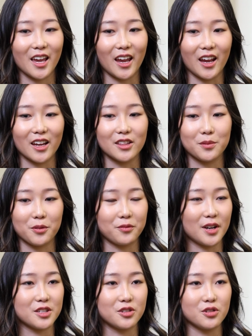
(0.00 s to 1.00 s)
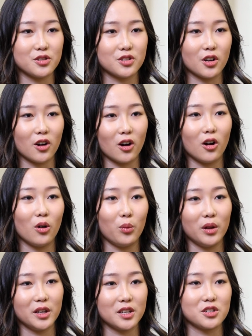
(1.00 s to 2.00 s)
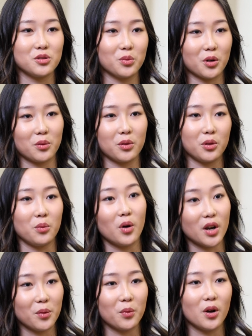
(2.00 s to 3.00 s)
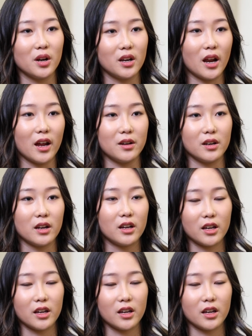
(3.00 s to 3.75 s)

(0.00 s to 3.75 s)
and the professors are all willing to work with you one-on-one and